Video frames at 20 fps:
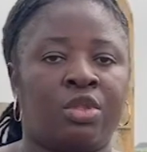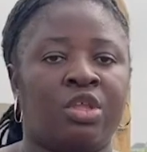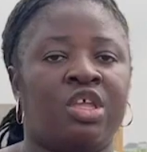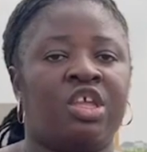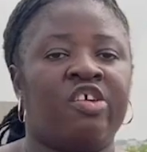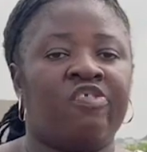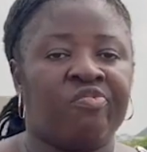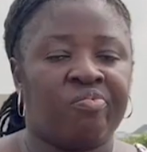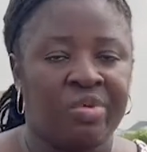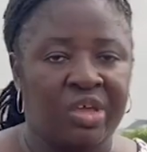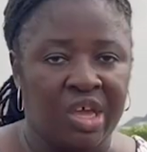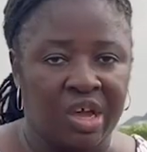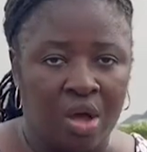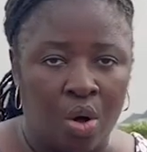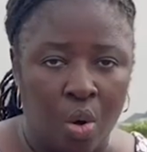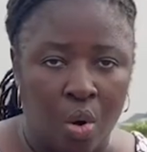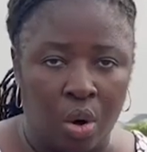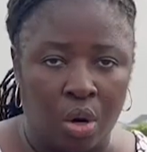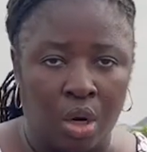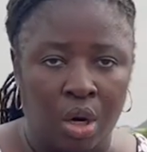give me a
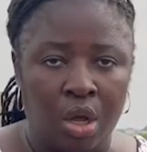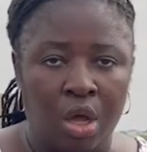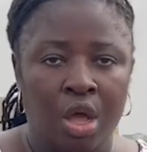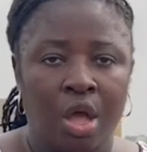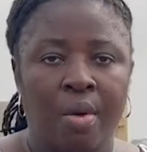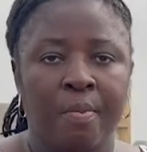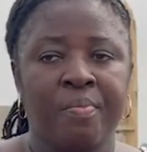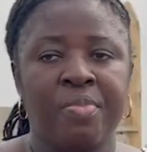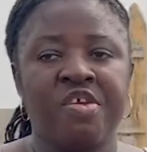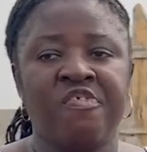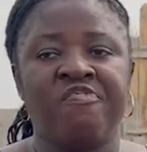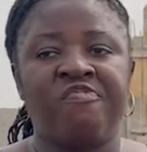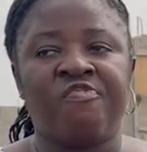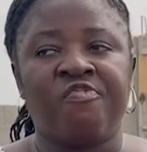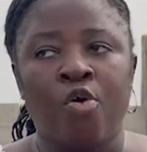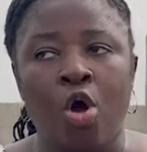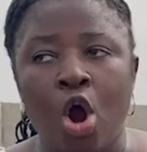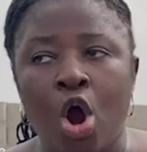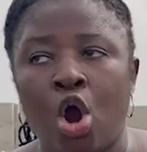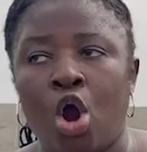call
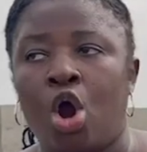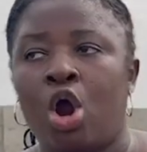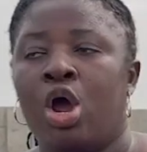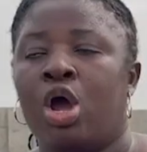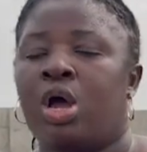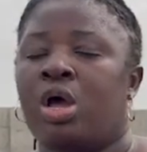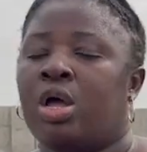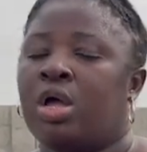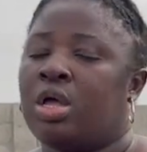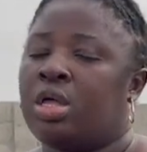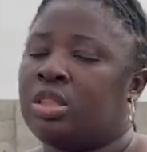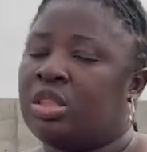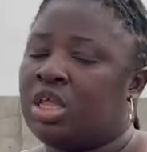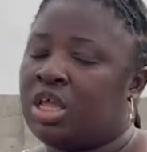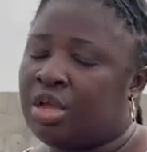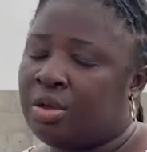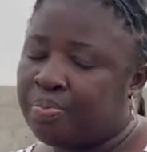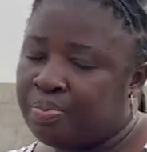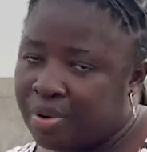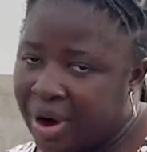before the
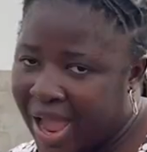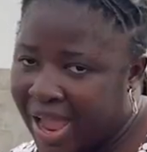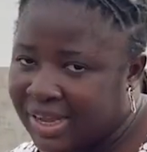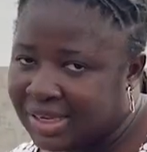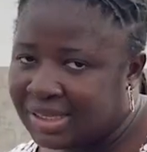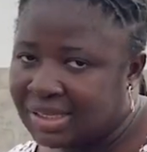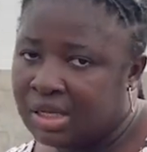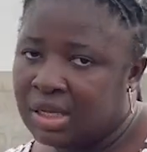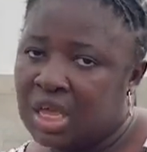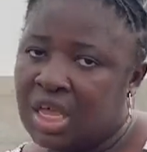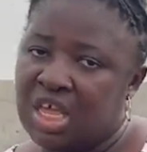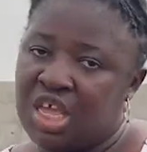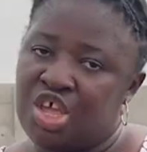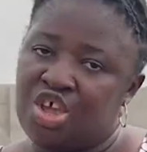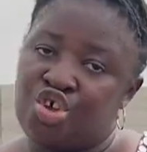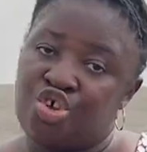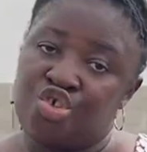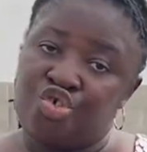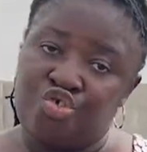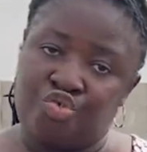price
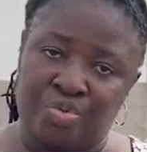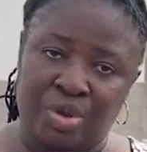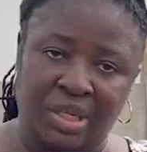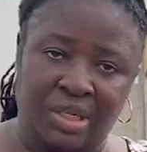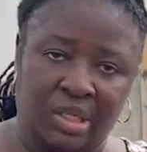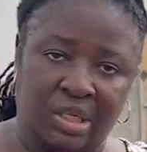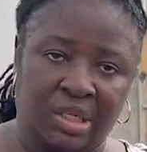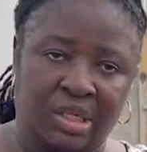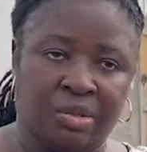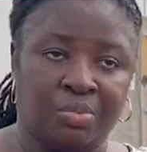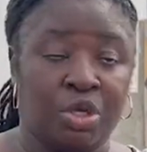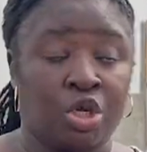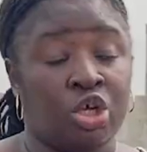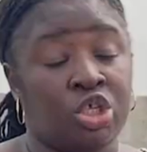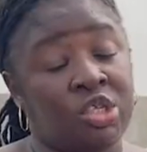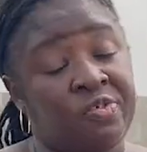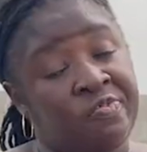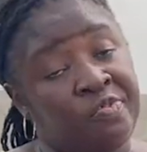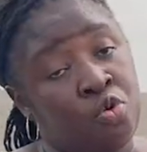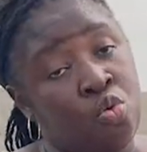increases. Because
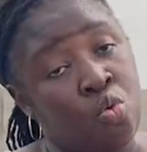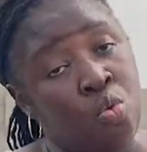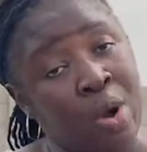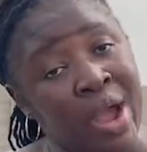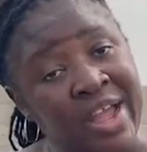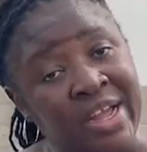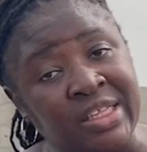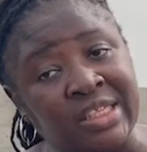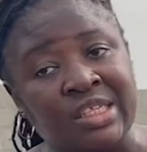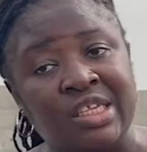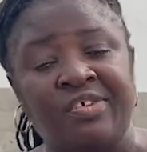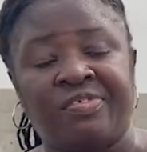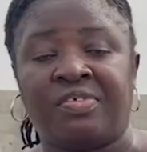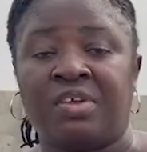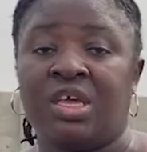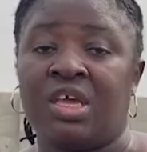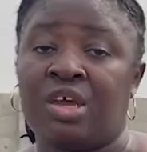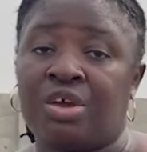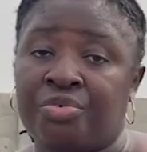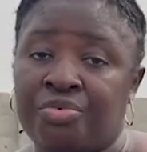if you wait, if
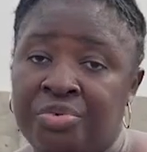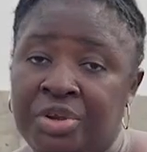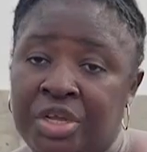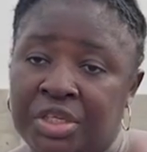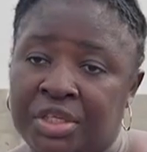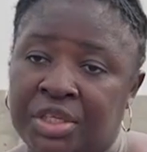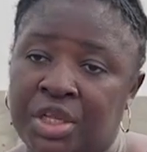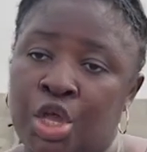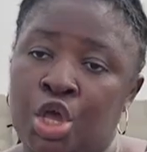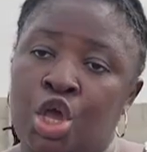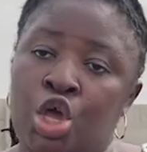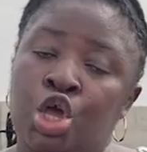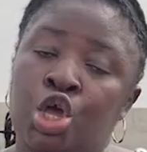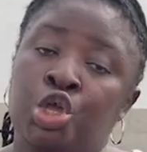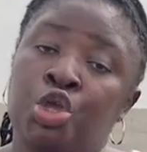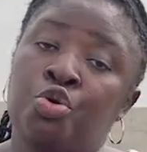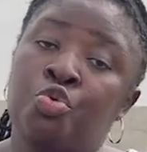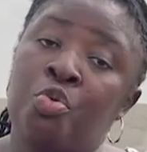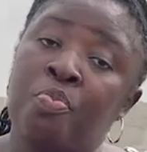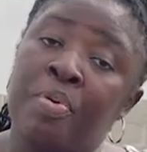you increase,
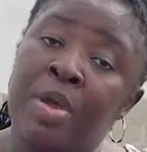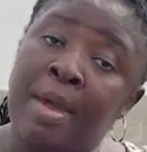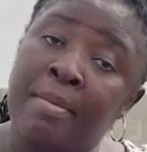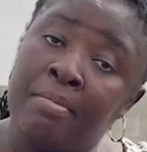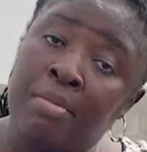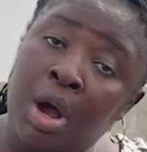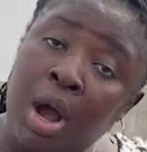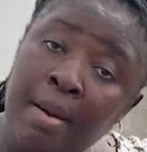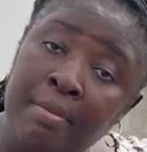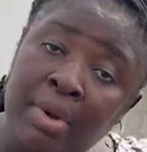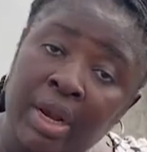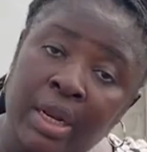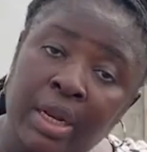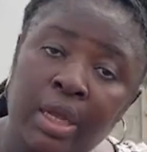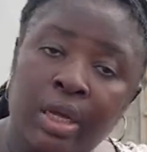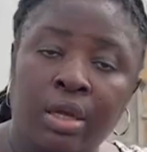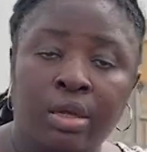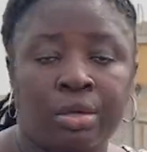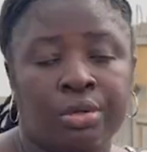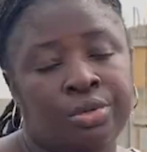you will pay more
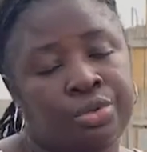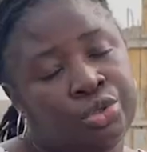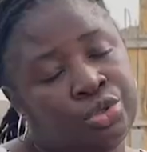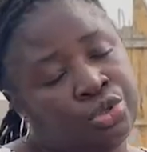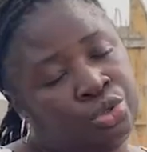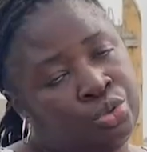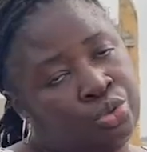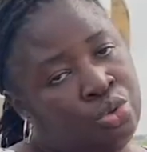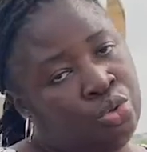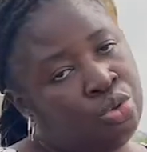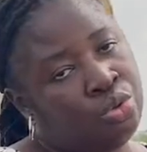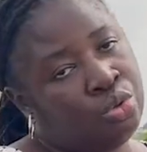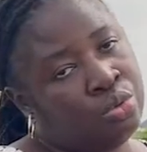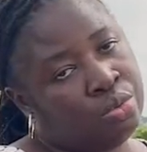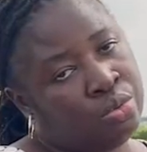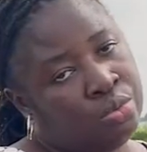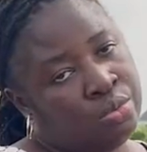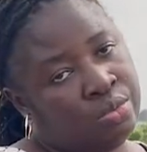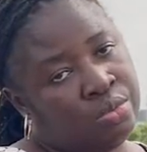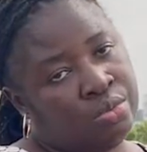money to
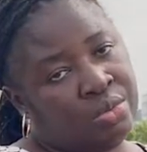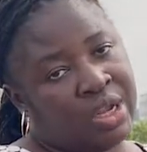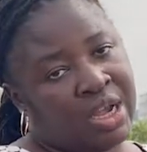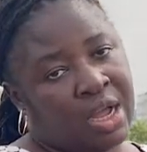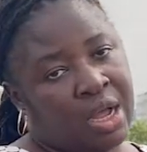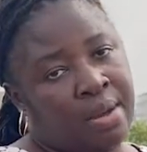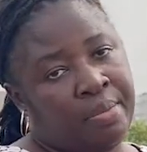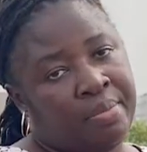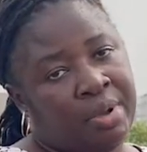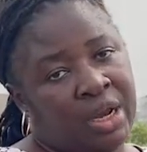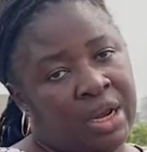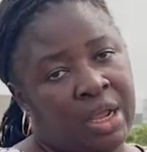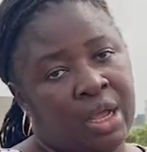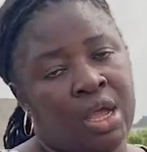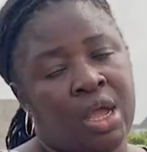the company.